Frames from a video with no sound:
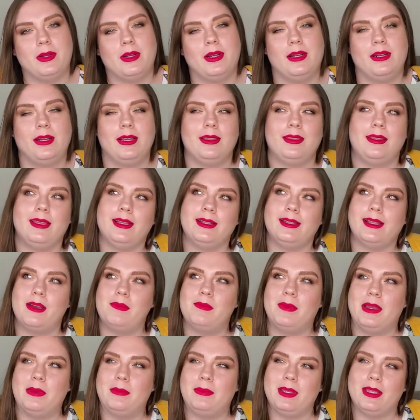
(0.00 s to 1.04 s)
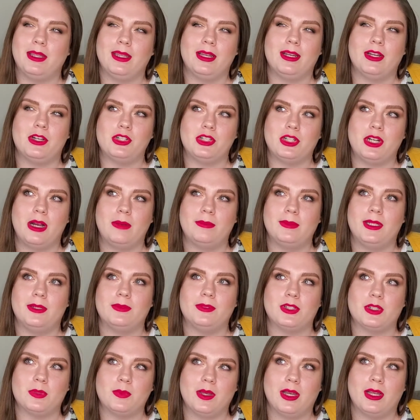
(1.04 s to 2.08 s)
and I think that might be like a trauma
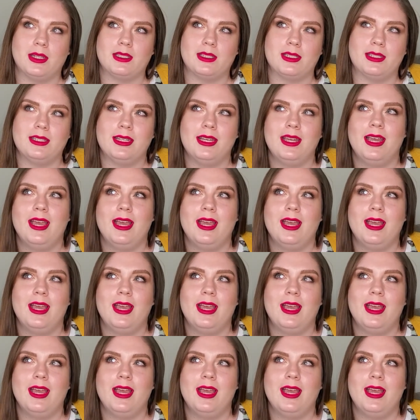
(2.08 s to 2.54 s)
response,